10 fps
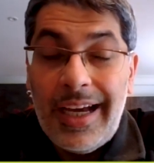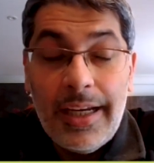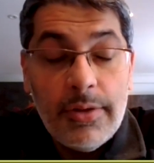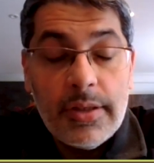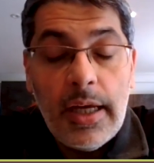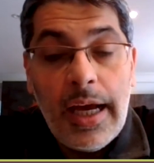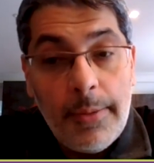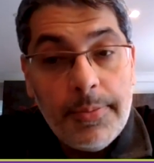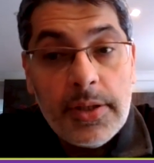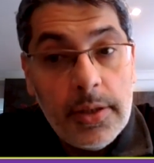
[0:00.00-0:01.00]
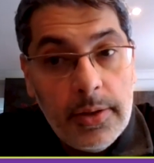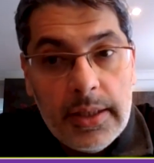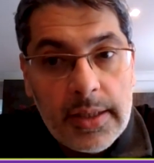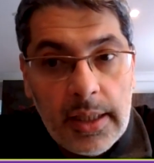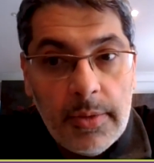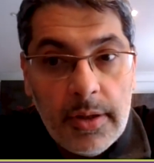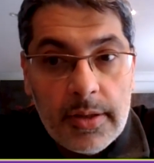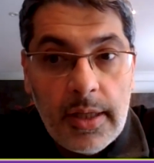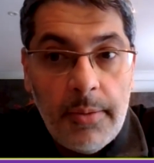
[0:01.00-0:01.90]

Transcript: and it was absolutely seamless.